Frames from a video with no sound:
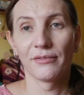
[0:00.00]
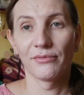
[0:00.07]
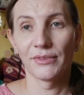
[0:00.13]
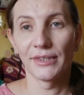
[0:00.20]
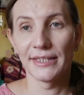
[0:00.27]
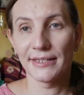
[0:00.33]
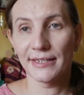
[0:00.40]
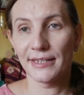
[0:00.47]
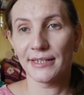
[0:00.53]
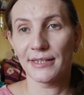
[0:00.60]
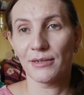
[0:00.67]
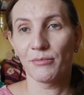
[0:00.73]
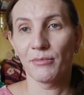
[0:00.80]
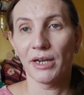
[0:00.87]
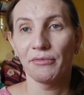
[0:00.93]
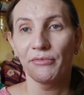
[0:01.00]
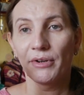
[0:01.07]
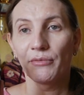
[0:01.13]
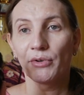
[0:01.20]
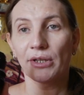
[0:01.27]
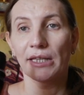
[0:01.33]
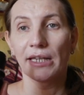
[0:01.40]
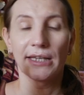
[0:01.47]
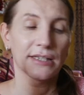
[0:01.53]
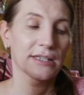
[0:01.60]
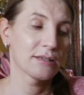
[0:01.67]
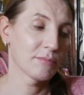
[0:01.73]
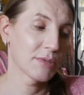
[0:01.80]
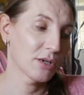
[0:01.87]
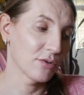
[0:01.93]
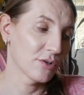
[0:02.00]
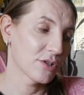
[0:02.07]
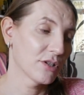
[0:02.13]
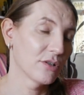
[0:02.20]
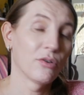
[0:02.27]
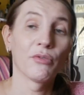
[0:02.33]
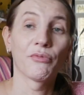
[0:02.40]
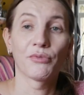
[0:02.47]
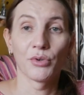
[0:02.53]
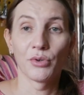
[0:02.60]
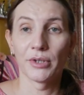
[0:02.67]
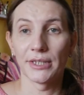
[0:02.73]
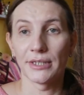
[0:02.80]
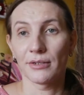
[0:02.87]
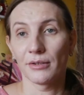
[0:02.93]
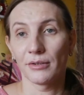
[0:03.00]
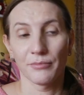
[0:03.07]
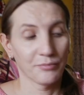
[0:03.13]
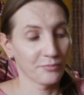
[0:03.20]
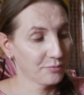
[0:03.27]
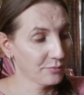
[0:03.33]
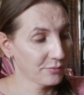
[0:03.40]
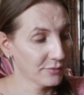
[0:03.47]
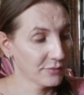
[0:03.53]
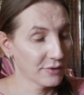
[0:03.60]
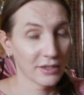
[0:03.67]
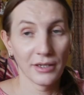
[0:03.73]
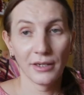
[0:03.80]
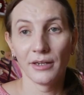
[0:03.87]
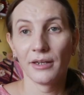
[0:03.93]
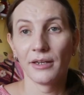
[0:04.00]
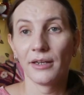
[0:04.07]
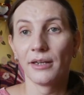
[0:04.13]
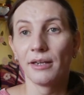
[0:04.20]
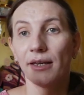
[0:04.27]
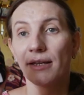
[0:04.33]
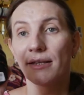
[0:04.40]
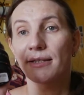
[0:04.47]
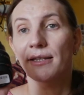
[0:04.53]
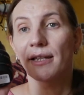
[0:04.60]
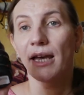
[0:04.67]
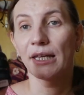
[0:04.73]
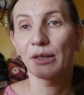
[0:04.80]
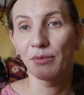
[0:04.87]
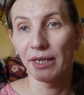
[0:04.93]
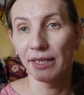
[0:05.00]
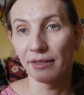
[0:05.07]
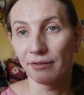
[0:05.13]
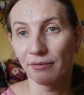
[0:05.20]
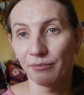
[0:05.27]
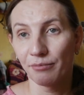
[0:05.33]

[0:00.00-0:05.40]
This is my favorite lens because of few reasons. It's lightweight.